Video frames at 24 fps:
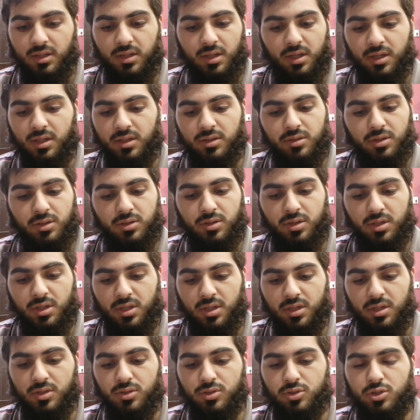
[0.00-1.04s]

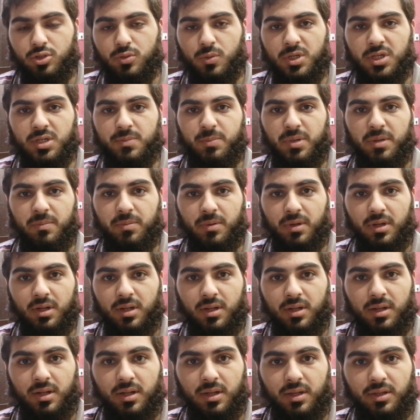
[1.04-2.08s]
the Jewish people,
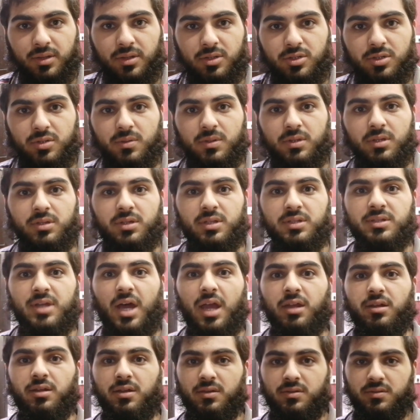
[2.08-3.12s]
the
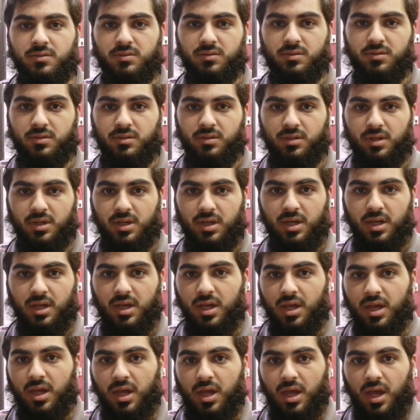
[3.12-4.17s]
Zionists
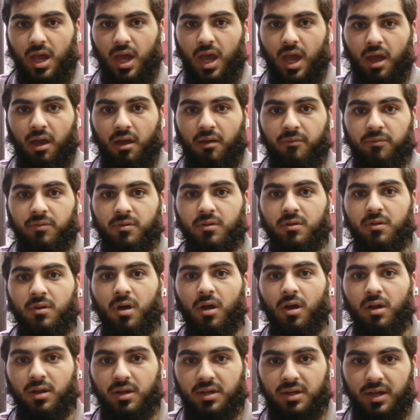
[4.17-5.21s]
have
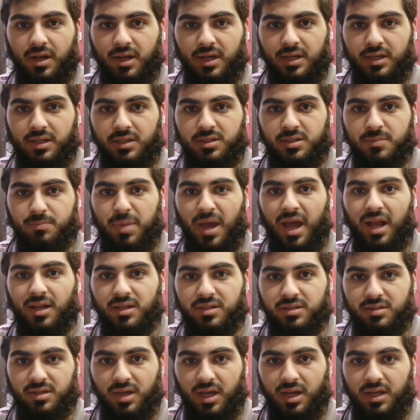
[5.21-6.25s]
colonized
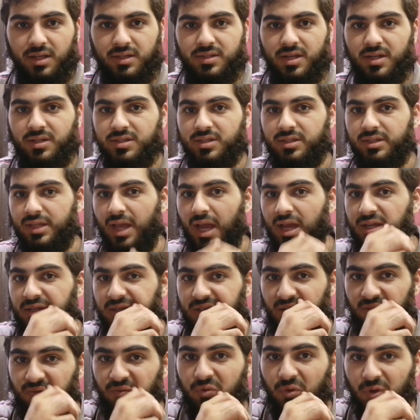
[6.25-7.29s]
Palestine since
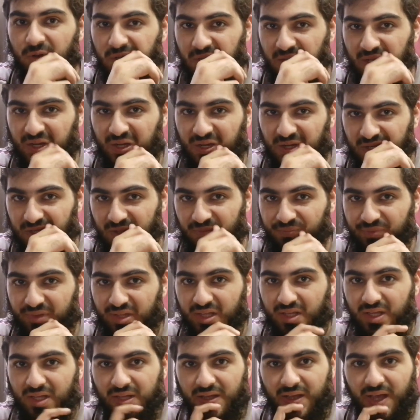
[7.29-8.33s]
1948,
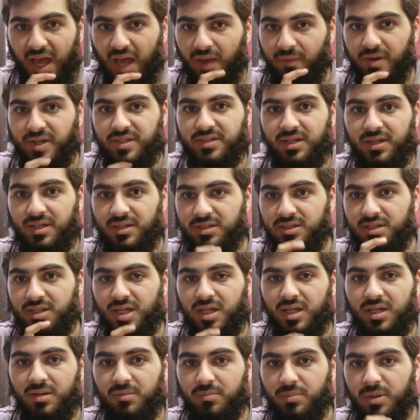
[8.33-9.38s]
ever since
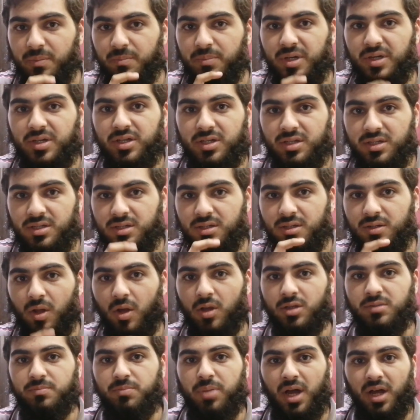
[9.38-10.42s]
the British
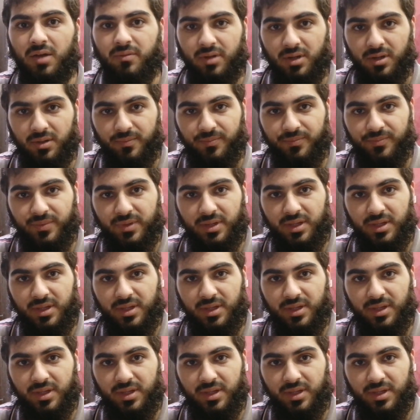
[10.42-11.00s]
lost power.